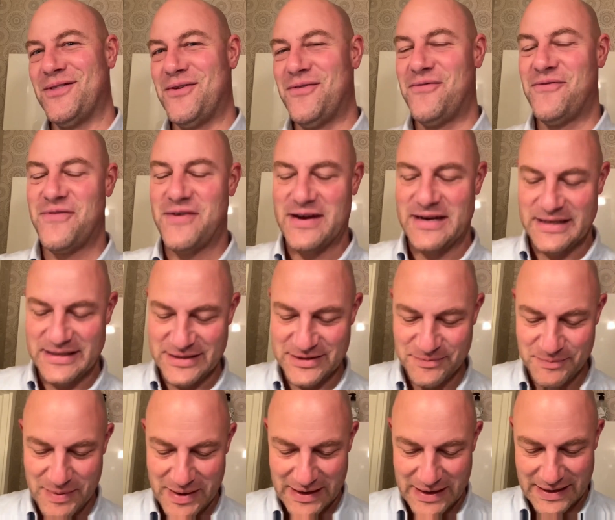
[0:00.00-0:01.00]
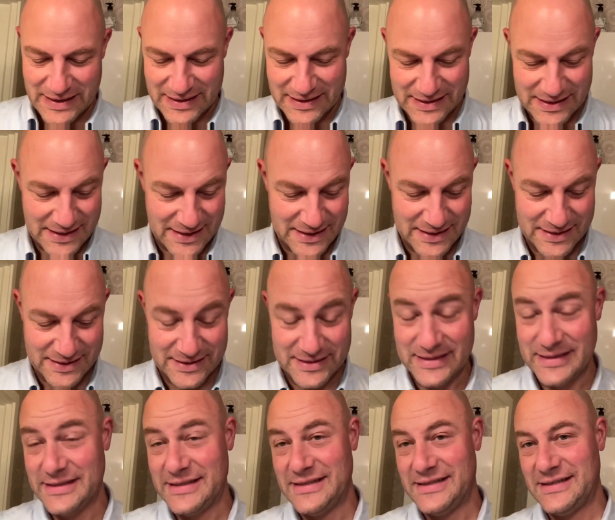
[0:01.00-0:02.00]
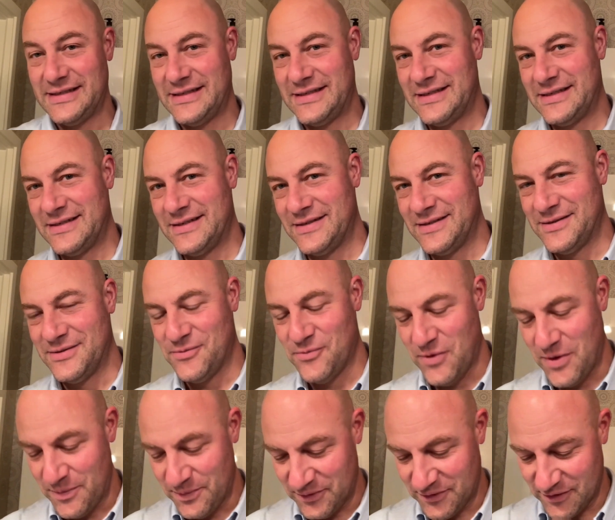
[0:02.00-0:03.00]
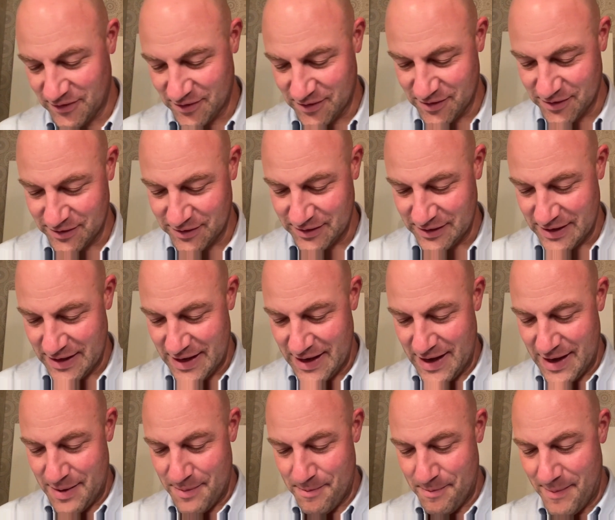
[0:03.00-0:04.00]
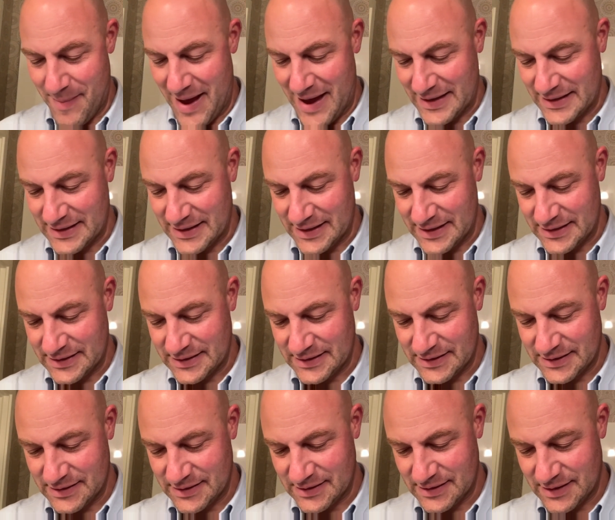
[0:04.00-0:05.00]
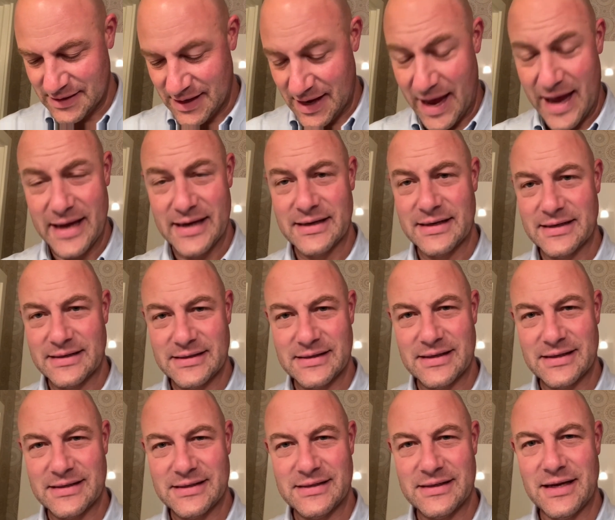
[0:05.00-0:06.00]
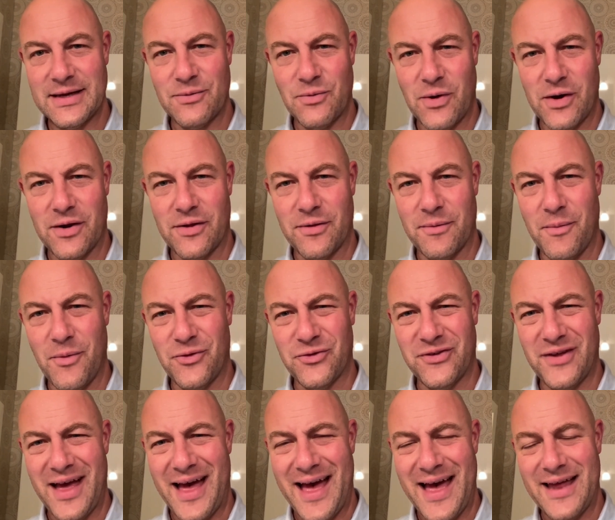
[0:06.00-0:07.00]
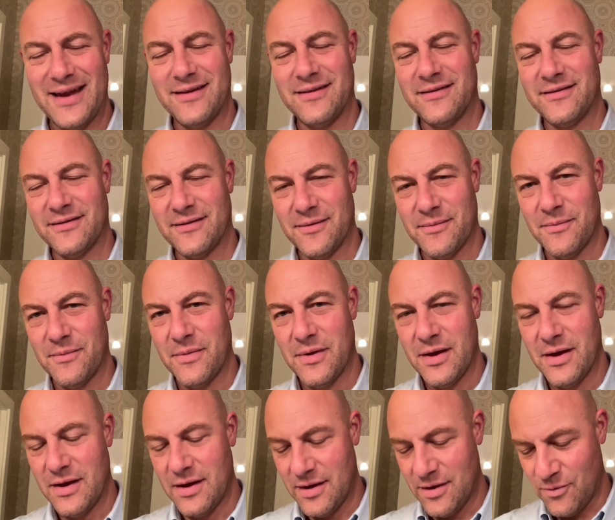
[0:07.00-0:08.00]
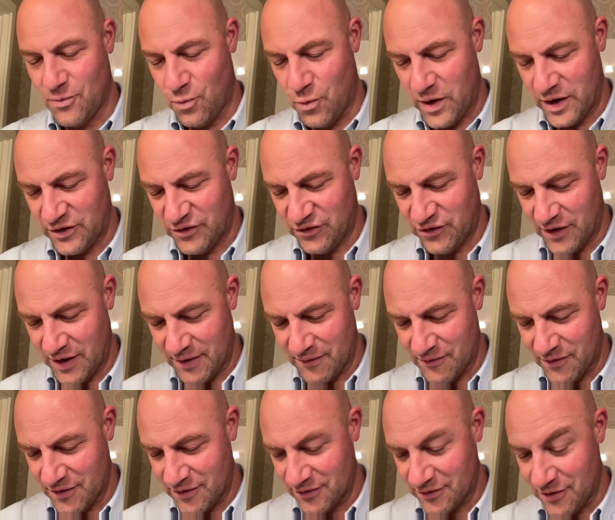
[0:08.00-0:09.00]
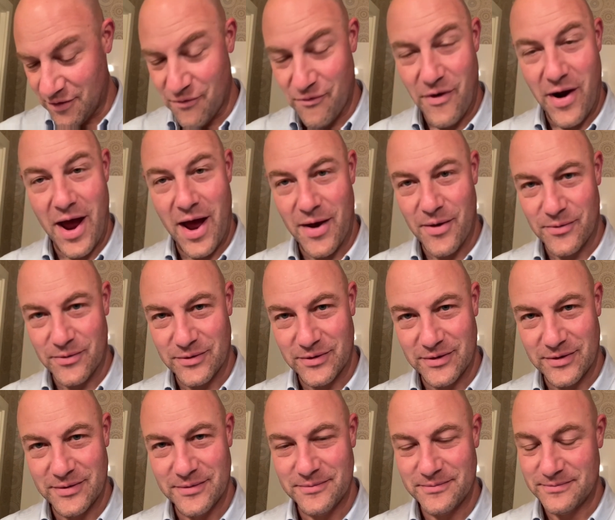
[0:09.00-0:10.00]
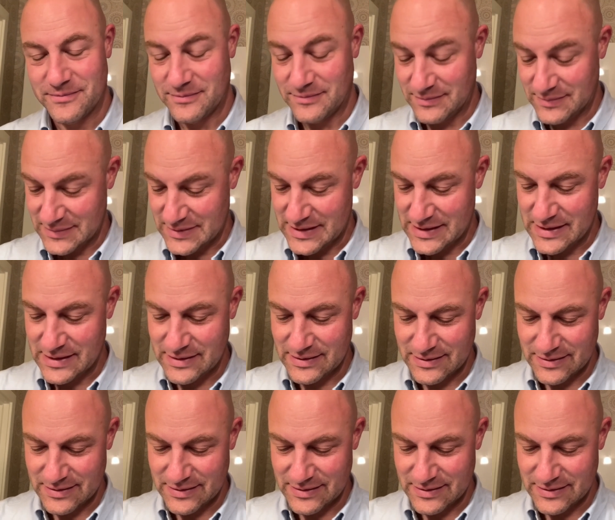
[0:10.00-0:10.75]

funny spelling, because he's the whimsical madness, and as I say, one of the most handsome wet shavers around. Yeah?